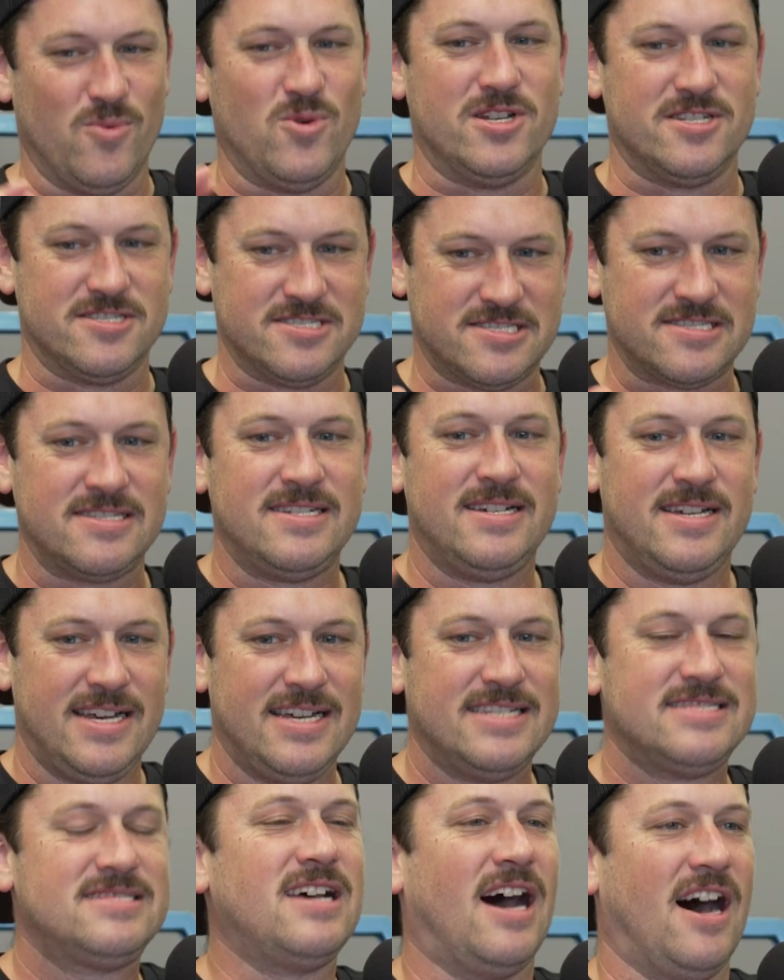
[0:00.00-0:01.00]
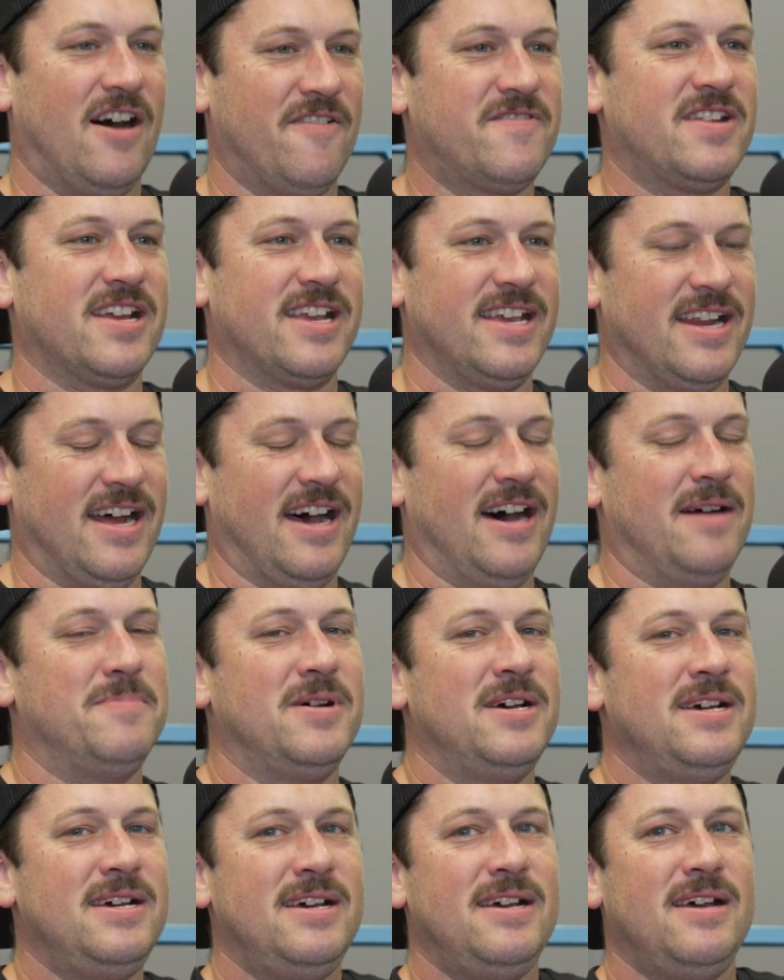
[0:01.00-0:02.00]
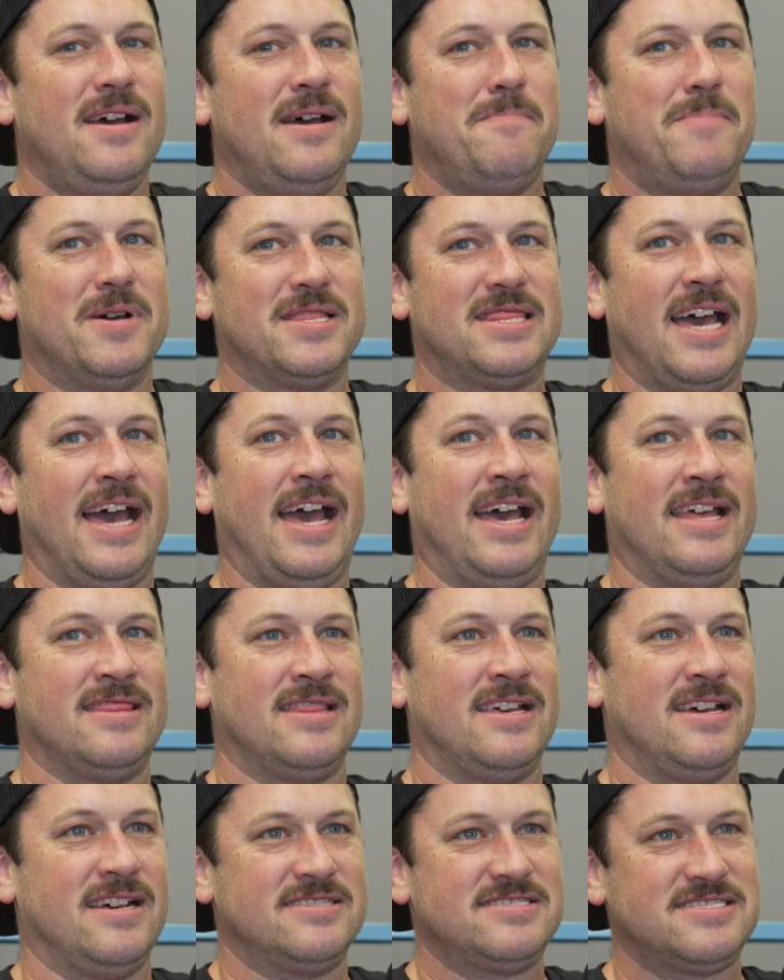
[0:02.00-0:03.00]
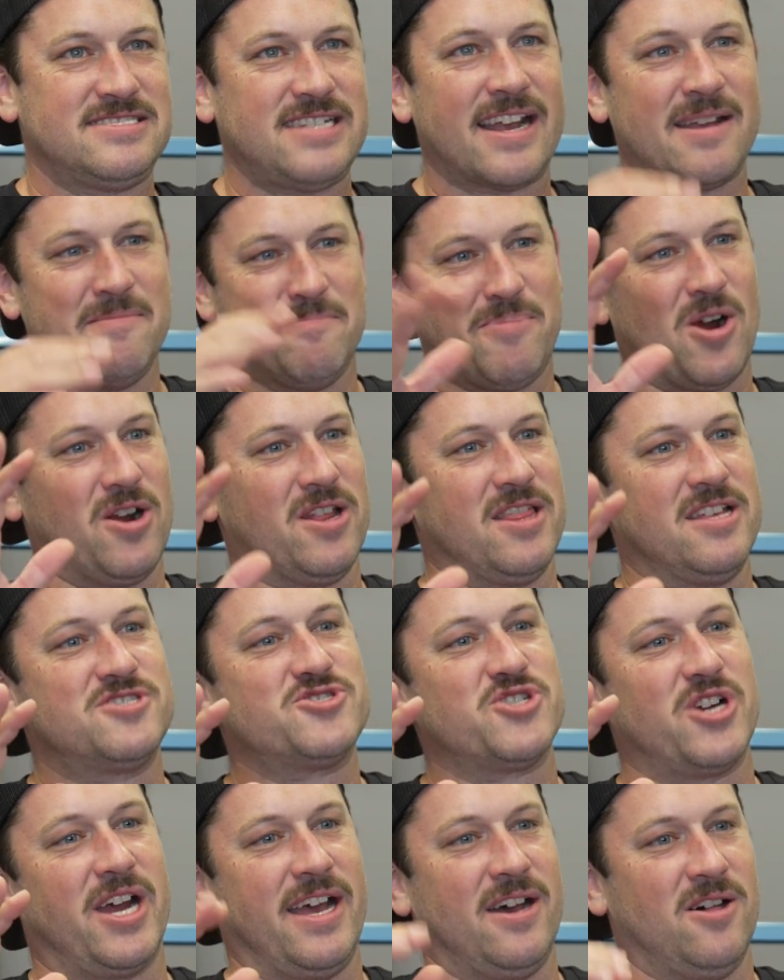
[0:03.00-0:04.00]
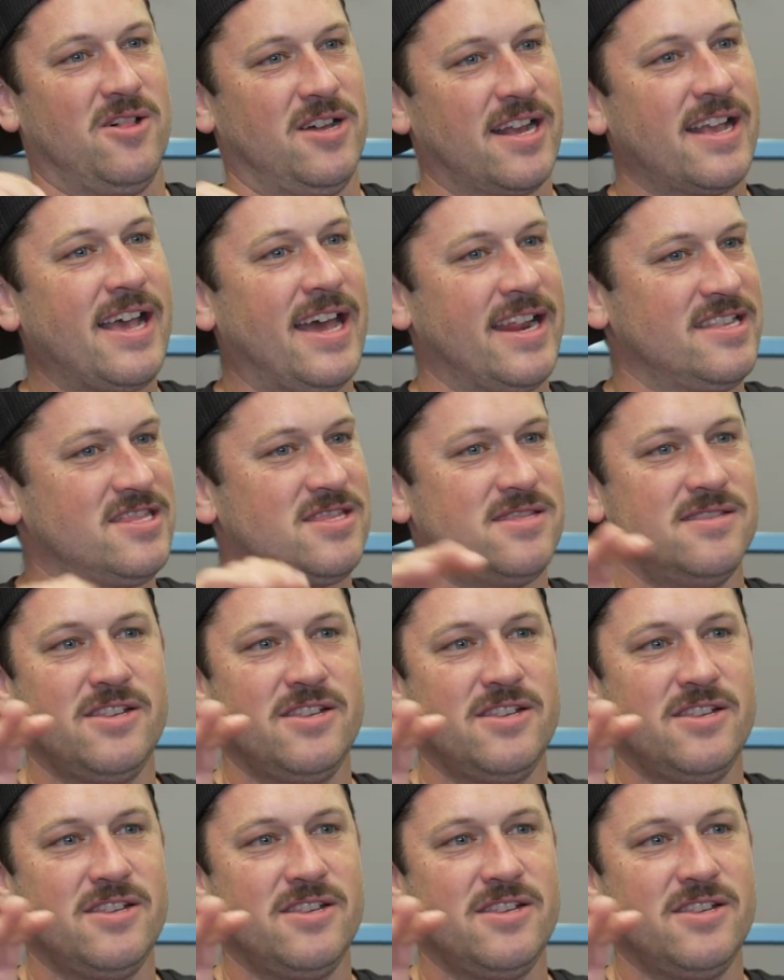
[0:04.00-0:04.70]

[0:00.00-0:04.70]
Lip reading: was tough to get up. But then the second part of the trail, it kind of,